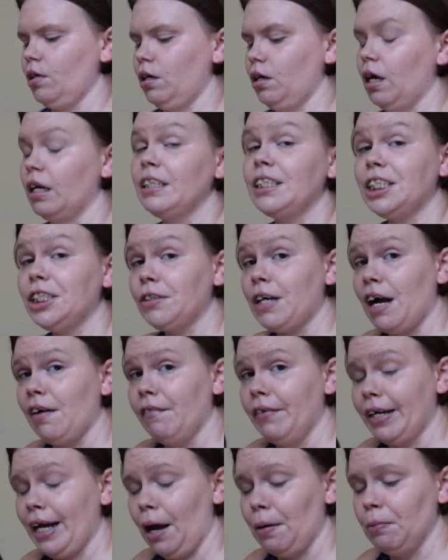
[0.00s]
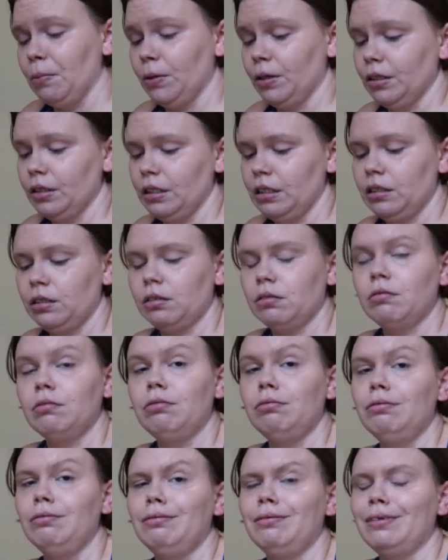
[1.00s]
I still haven't got more of this.
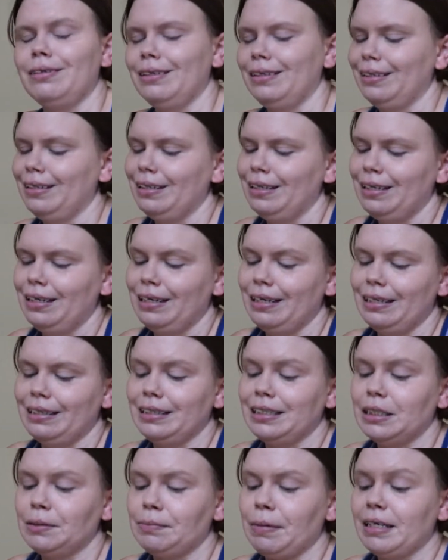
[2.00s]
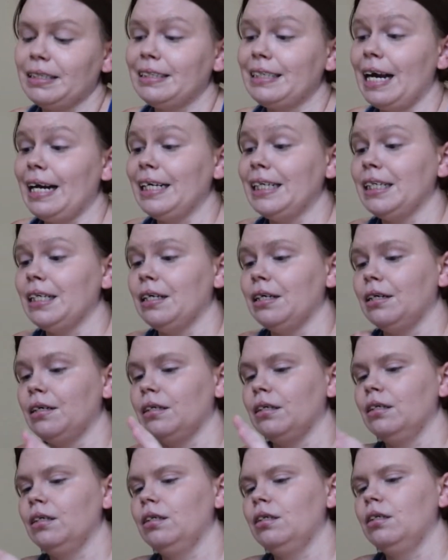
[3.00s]
This is my
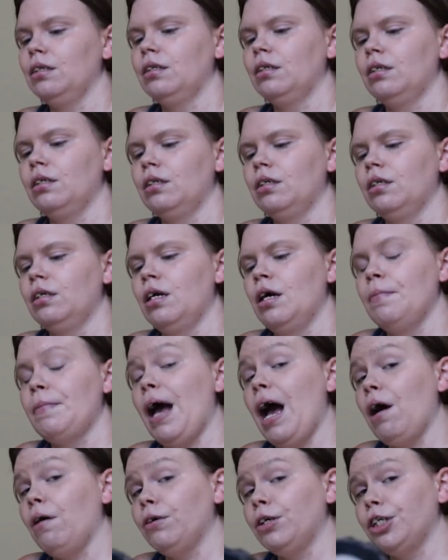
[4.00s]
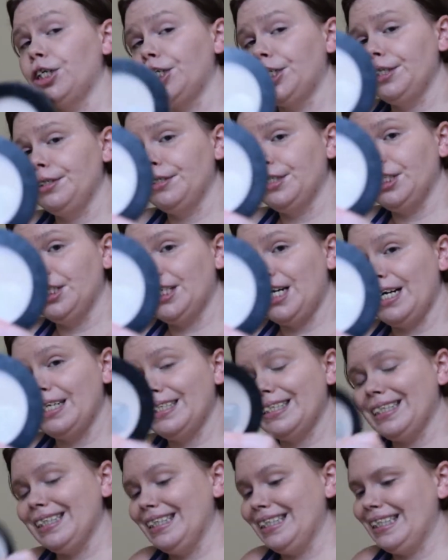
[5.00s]
setting powder, as you guys
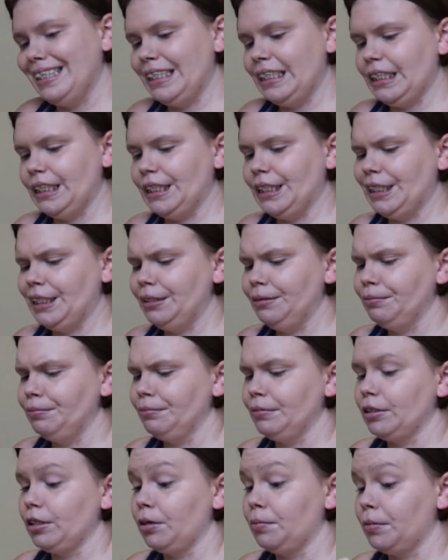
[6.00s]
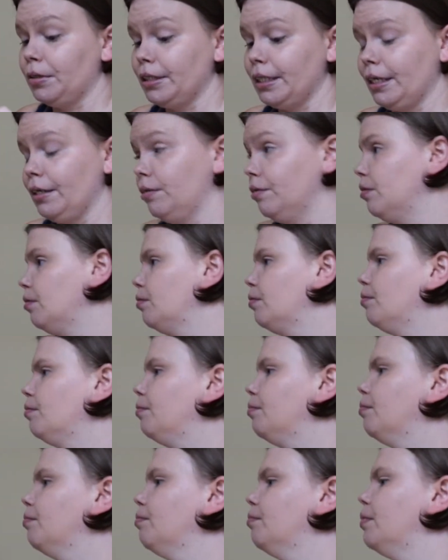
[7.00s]
can see. It's almost out.
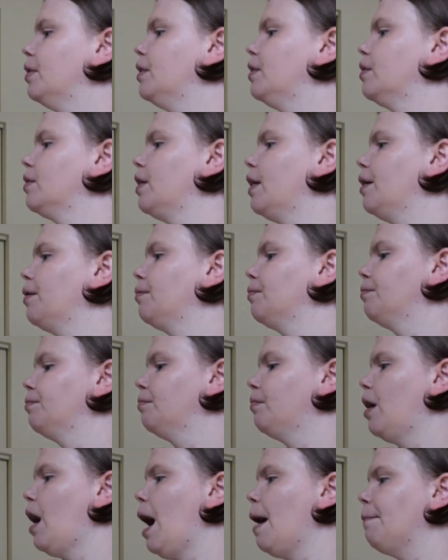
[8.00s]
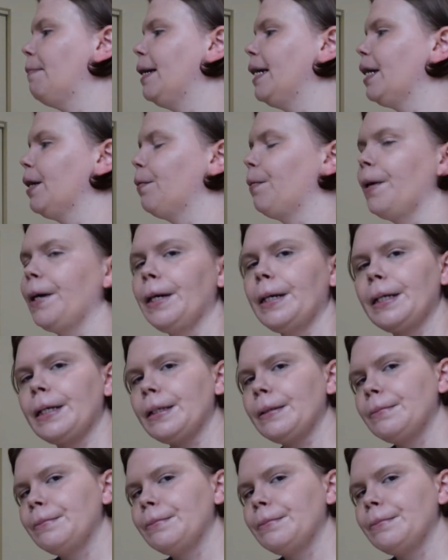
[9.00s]
But it's okay. I'll make it work.